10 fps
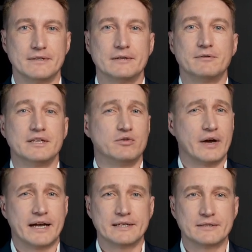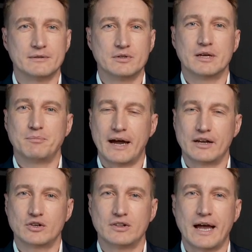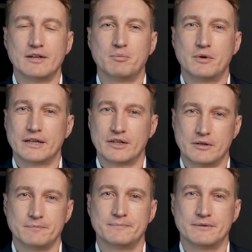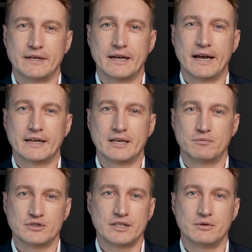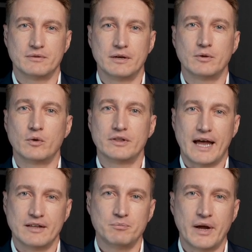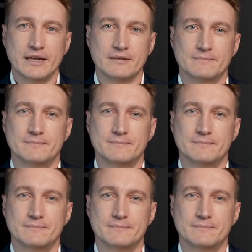This way, you can manage your taxable income and keep yourself in a lower tax bracket.